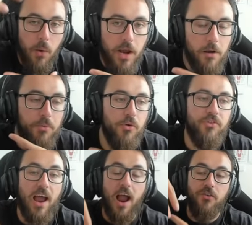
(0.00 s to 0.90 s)
I
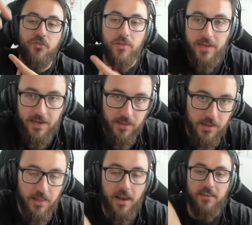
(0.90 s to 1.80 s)
approach actually killing
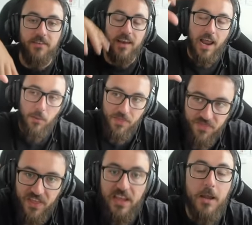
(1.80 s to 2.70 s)
the next and how I
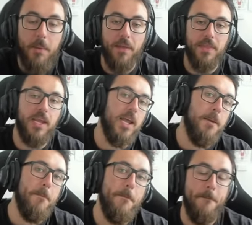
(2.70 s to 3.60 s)
think about the
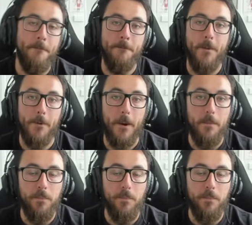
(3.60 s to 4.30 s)
game. Okay?